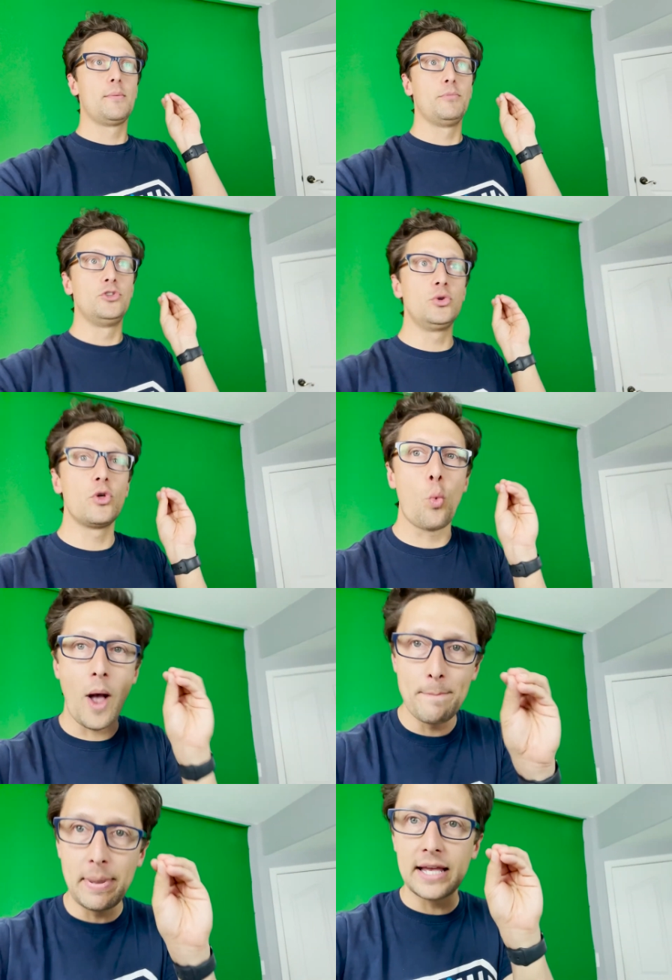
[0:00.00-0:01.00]
do the
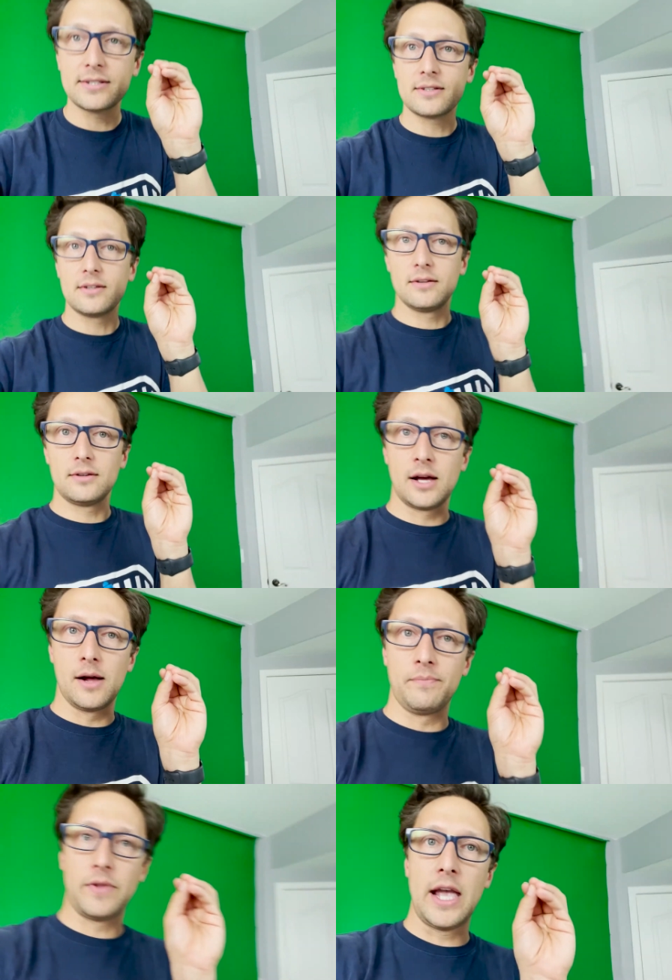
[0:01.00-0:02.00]
web-based
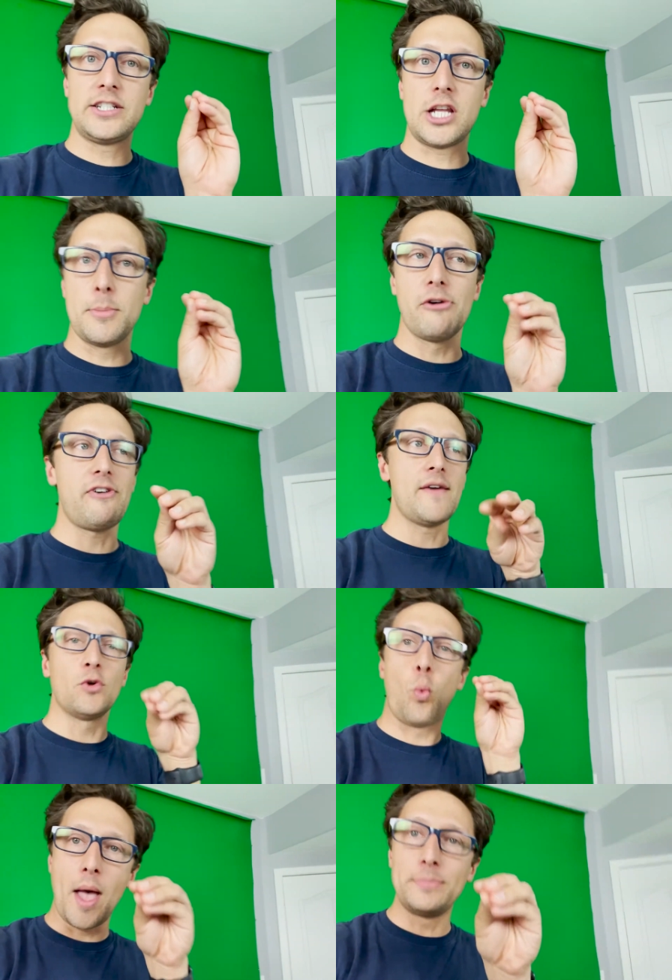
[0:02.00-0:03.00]
HTML5, the
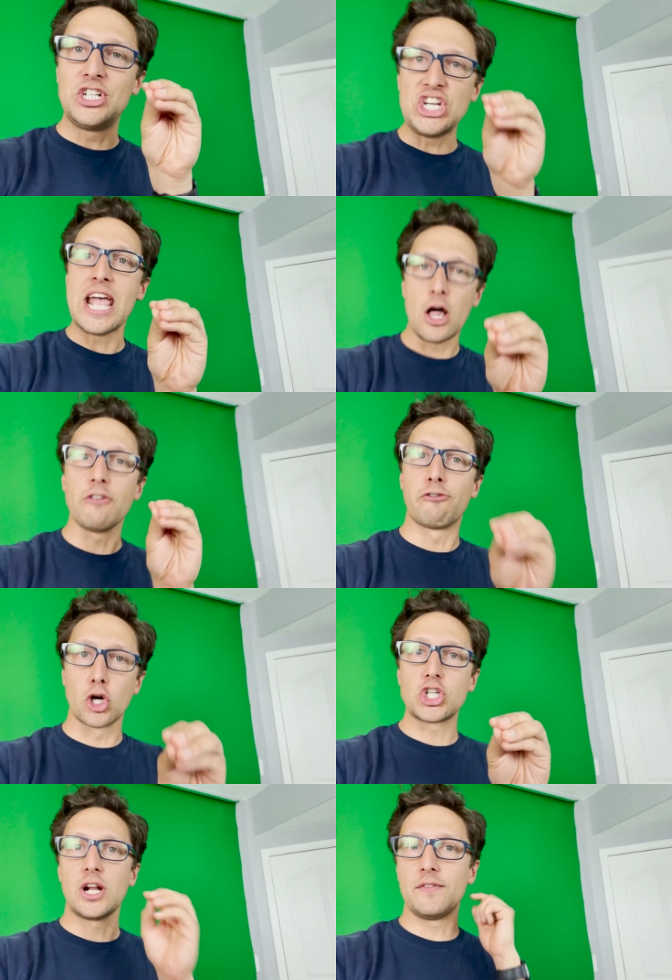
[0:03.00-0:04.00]
WebGL
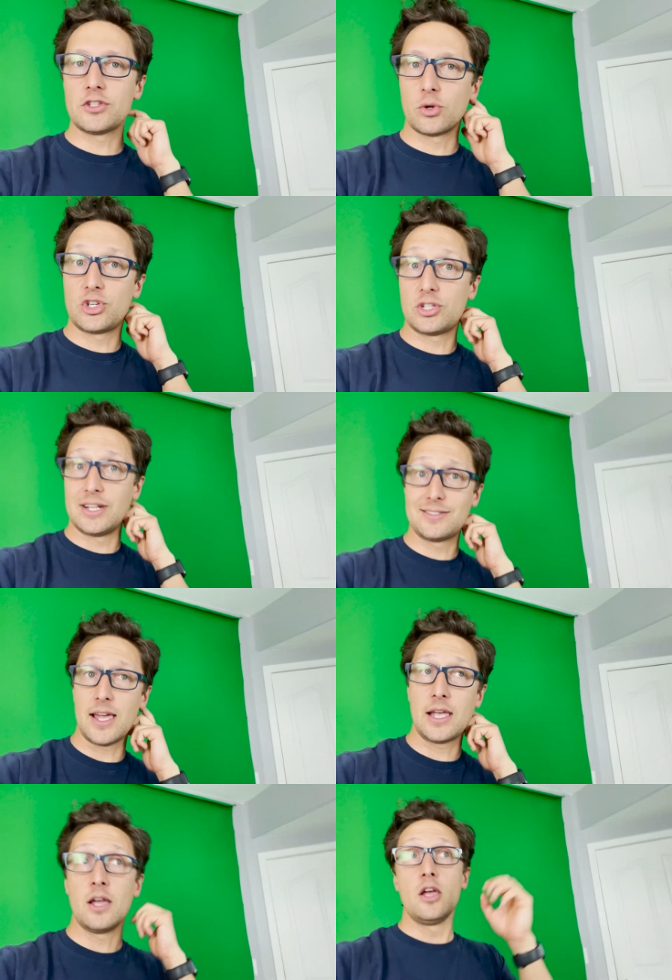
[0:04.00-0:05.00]
version of it. So it's
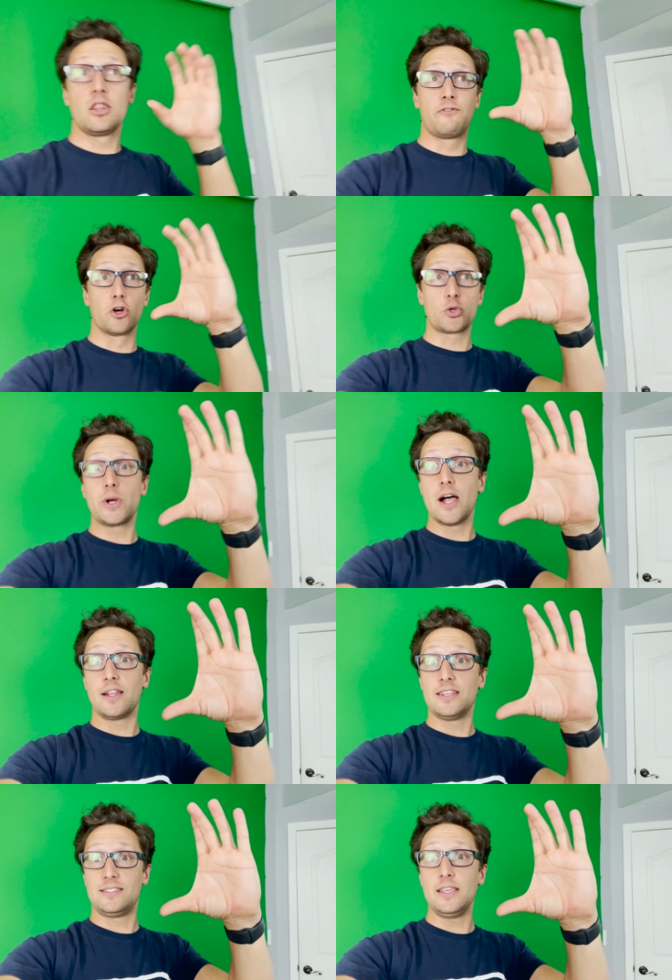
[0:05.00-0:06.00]
like the virtual
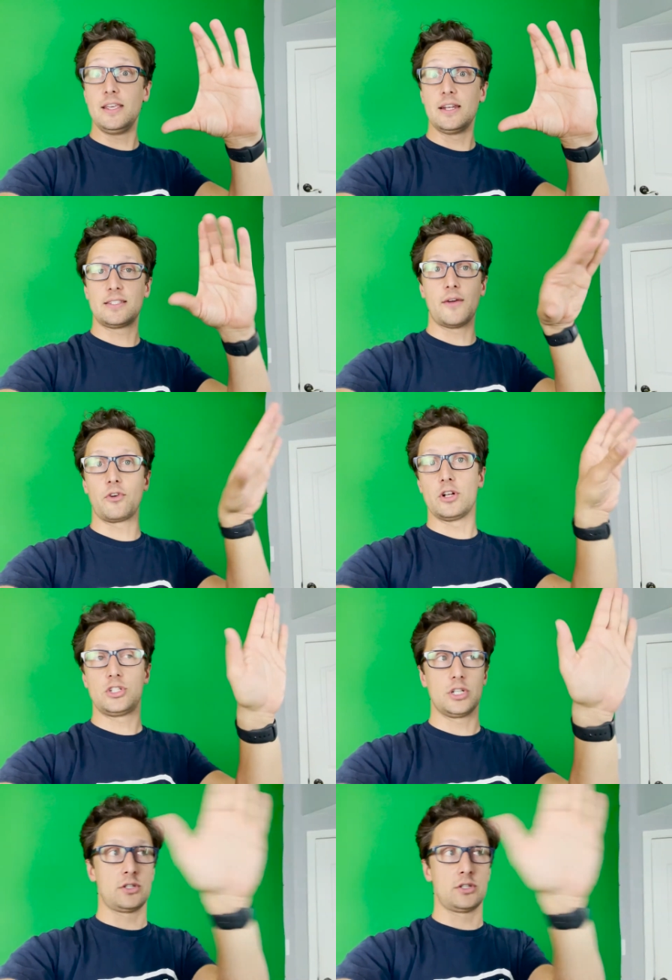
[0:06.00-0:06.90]
reality scene, except for it's just